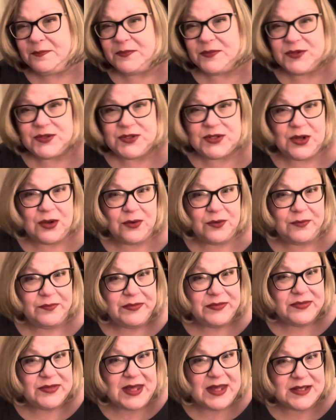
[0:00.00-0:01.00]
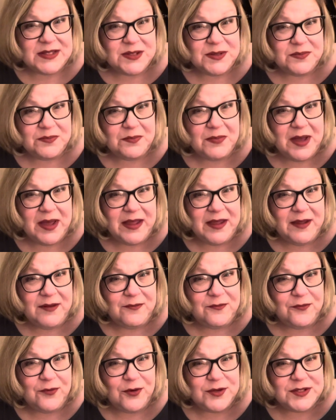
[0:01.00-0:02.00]
So that's my
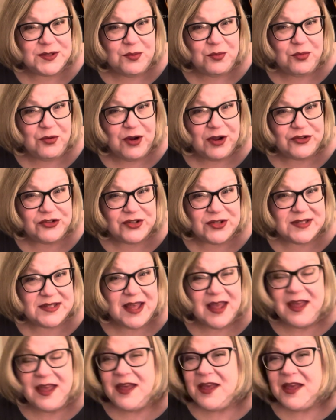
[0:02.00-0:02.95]
first impressions.